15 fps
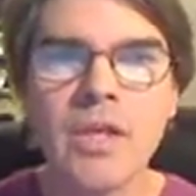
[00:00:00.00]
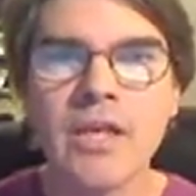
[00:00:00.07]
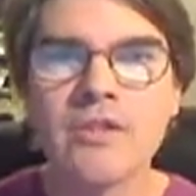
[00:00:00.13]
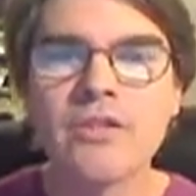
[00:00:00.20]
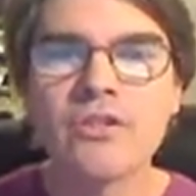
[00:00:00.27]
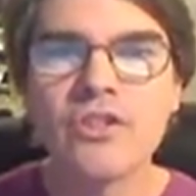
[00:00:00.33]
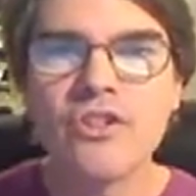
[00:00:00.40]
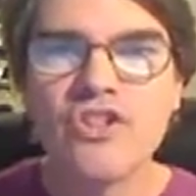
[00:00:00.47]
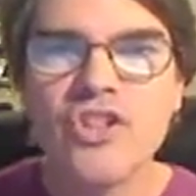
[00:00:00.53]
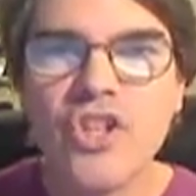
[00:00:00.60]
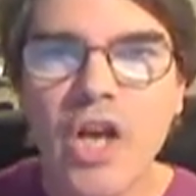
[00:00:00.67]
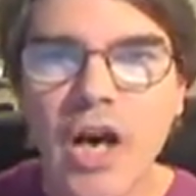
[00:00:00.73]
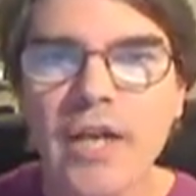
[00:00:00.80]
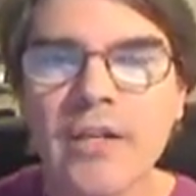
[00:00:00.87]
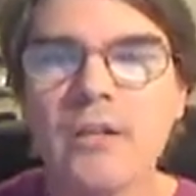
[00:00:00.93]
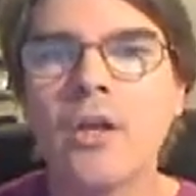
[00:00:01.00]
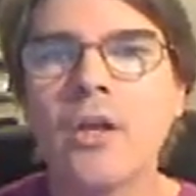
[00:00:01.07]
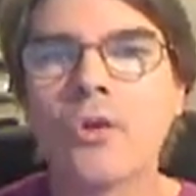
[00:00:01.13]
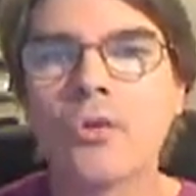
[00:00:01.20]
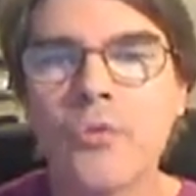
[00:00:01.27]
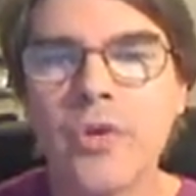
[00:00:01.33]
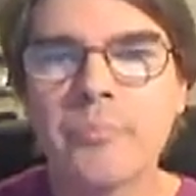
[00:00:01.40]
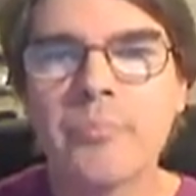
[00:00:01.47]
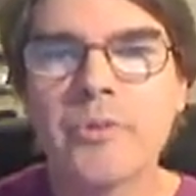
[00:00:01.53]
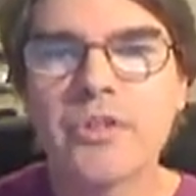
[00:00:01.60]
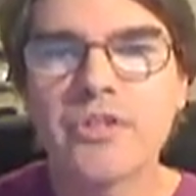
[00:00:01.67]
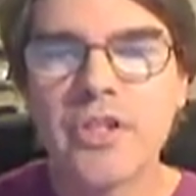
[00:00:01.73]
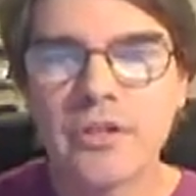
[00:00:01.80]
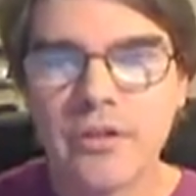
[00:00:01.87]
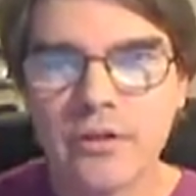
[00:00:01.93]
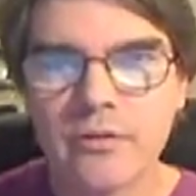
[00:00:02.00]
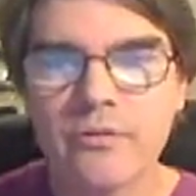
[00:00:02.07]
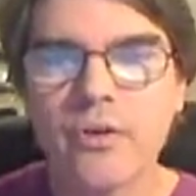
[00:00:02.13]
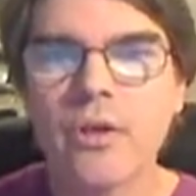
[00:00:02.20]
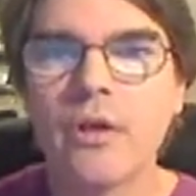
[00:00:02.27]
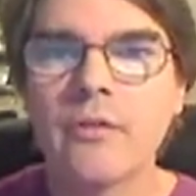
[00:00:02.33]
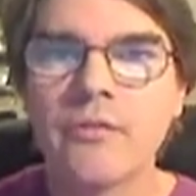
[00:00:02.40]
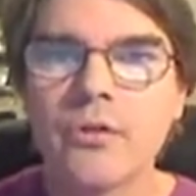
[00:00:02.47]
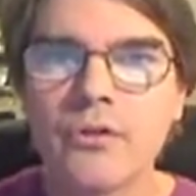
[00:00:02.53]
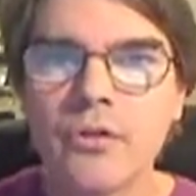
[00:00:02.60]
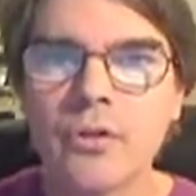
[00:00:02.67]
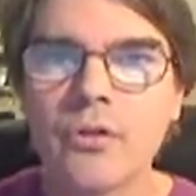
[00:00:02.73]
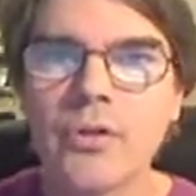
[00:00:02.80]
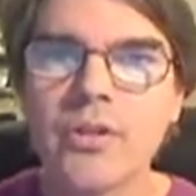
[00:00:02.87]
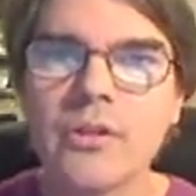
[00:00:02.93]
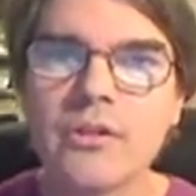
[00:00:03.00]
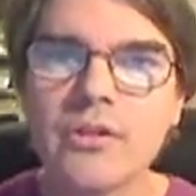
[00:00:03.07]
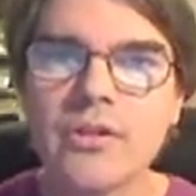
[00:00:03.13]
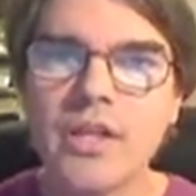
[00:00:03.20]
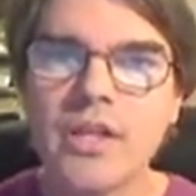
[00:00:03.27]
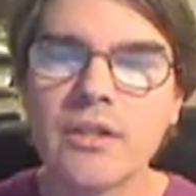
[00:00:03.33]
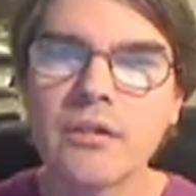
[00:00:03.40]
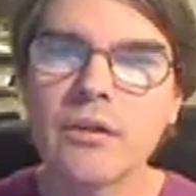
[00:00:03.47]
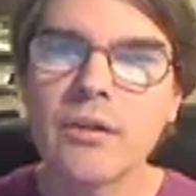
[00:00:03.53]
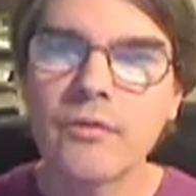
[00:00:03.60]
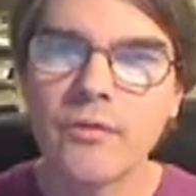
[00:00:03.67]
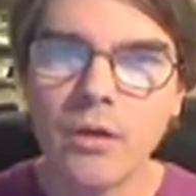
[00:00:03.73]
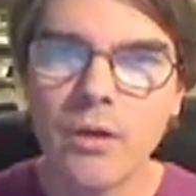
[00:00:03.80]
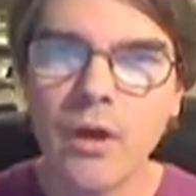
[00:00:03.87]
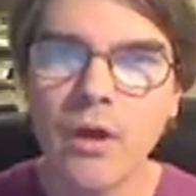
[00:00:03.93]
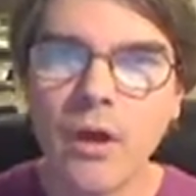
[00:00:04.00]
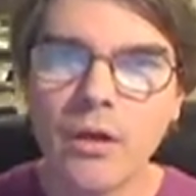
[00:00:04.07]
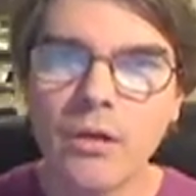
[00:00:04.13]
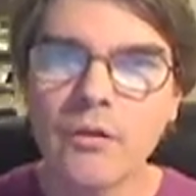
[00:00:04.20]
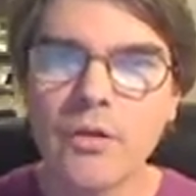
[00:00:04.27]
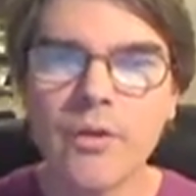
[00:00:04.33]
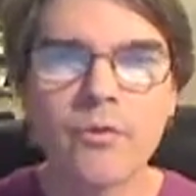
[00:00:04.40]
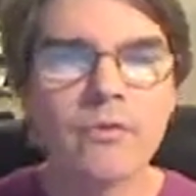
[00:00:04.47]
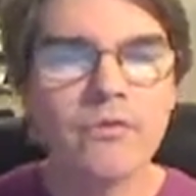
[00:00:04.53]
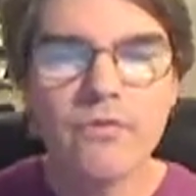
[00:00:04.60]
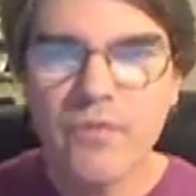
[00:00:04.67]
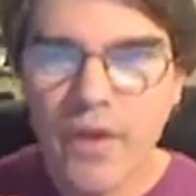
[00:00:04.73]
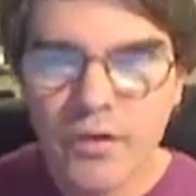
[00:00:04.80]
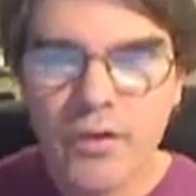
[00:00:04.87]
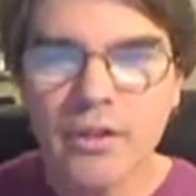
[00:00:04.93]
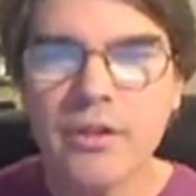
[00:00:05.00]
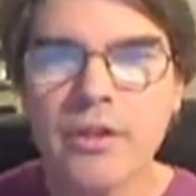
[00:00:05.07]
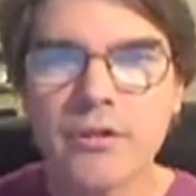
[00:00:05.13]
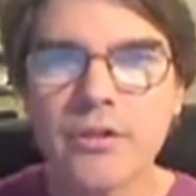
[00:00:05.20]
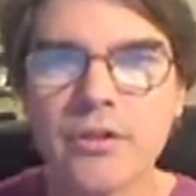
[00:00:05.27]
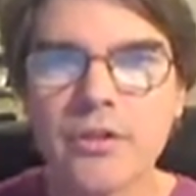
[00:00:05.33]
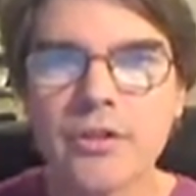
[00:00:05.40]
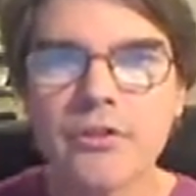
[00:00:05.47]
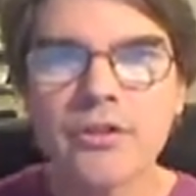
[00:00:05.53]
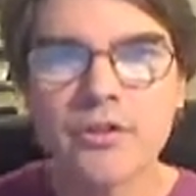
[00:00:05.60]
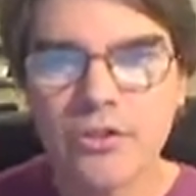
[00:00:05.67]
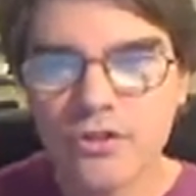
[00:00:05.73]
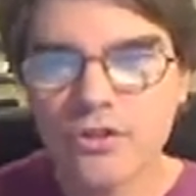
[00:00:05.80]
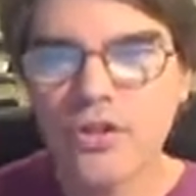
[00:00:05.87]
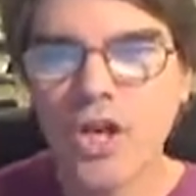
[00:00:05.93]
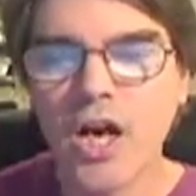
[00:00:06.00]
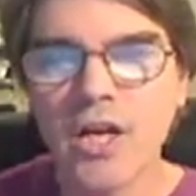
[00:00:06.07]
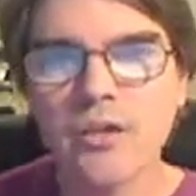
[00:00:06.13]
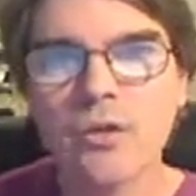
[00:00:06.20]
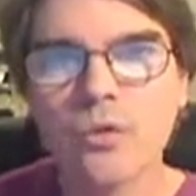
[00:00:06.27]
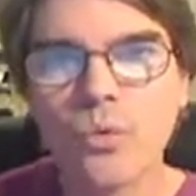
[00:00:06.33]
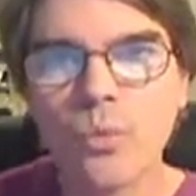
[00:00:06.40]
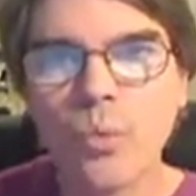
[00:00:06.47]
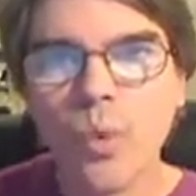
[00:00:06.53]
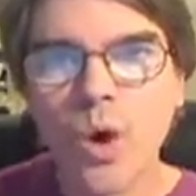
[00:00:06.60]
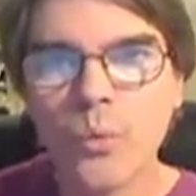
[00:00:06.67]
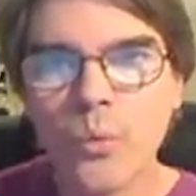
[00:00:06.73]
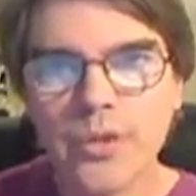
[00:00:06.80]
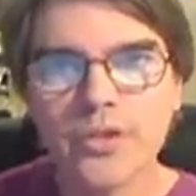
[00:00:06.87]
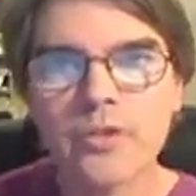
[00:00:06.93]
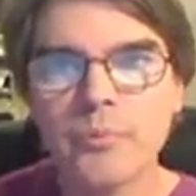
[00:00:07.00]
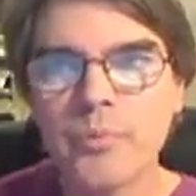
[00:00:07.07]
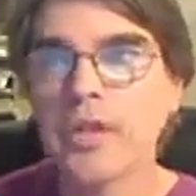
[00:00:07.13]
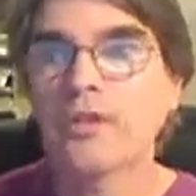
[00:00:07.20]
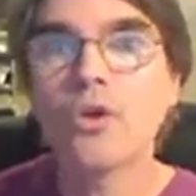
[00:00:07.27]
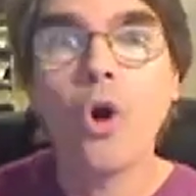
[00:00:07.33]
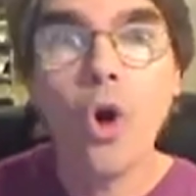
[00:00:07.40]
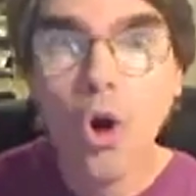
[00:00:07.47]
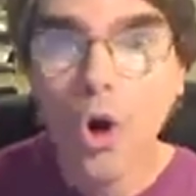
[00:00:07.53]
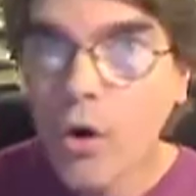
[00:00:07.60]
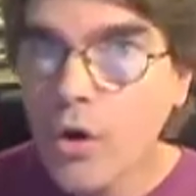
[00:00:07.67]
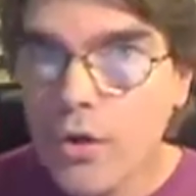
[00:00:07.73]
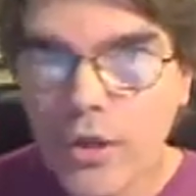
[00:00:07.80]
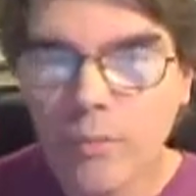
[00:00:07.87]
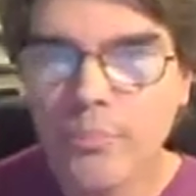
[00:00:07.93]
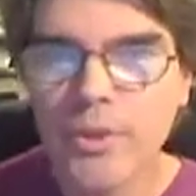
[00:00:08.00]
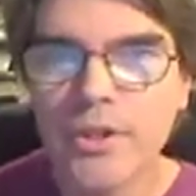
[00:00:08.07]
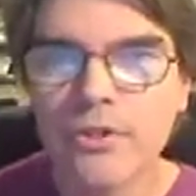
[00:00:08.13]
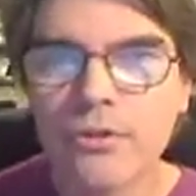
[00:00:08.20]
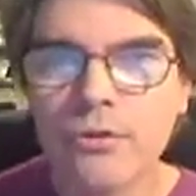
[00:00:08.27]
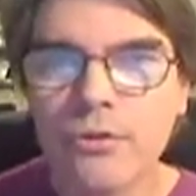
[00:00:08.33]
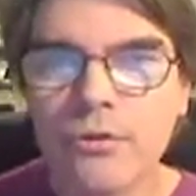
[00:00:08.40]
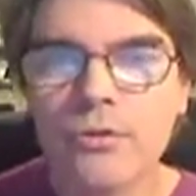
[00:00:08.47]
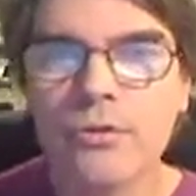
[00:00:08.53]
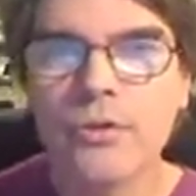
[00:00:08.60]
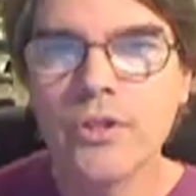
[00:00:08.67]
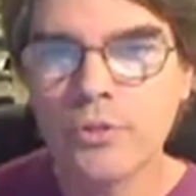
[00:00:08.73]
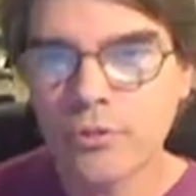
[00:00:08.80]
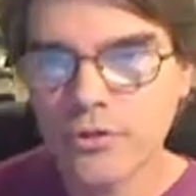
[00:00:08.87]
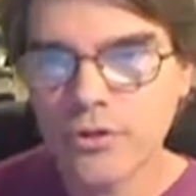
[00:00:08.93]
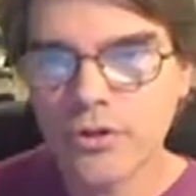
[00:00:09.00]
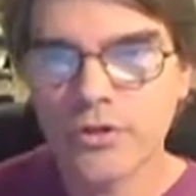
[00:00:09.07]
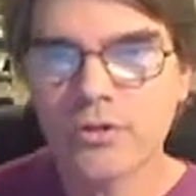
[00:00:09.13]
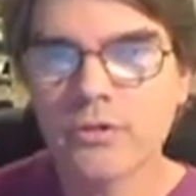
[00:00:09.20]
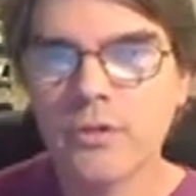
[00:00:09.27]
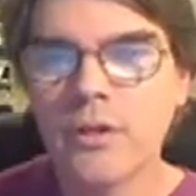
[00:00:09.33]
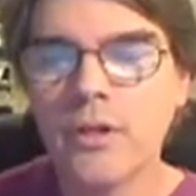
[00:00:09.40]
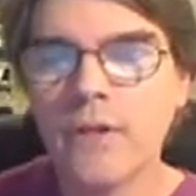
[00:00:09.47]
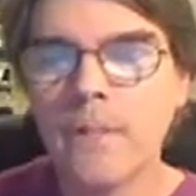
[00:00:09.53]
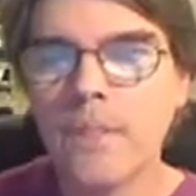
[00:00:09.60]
and this is not representative of the current state of the law. They were very clear on this. This is not what we expect all companies to do. These were just